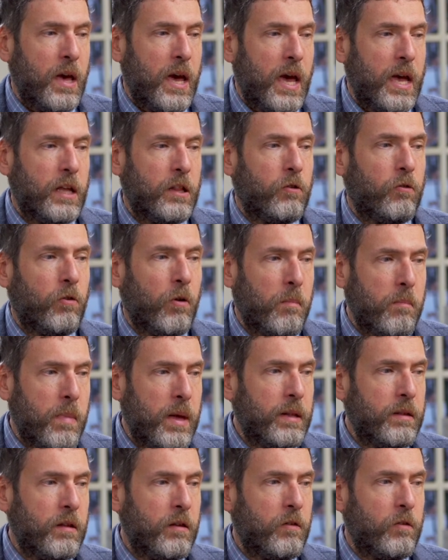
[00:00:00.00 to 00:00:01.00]
a
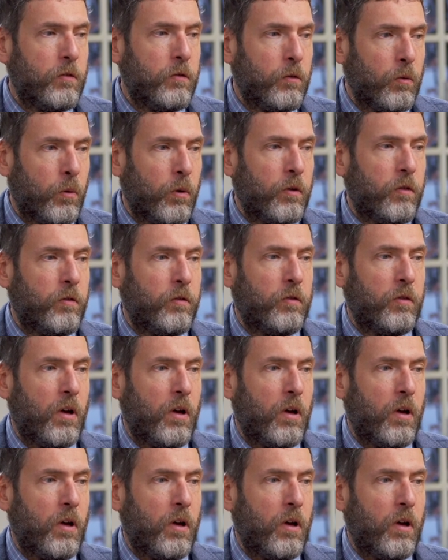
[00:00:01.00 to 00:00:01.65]
tremendous source